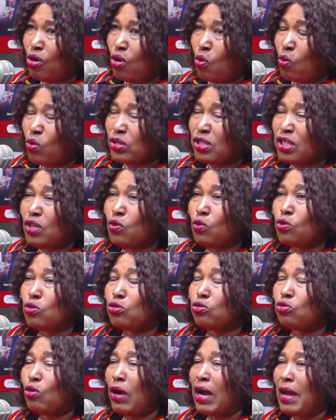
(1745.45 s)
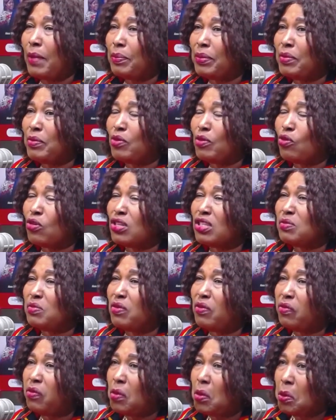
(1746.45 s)
osi was so happy because
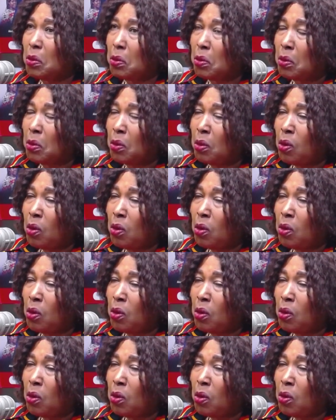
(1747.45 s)
before no